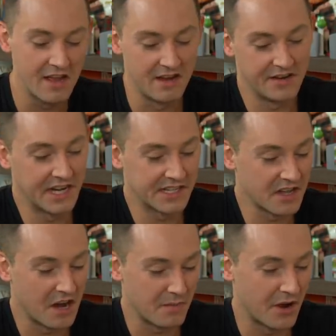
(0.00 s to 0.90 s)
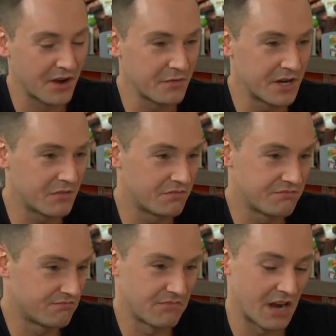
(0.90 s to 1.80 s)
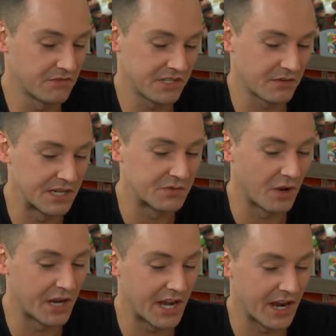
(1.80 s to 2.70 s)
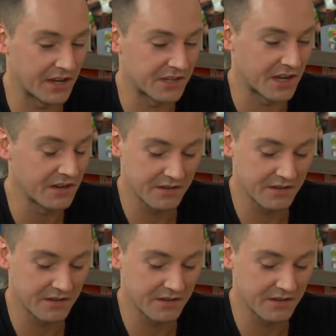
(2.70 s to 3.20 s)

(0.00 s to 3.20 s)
He gets the hot putting week. I don't see a reason why you can't contend.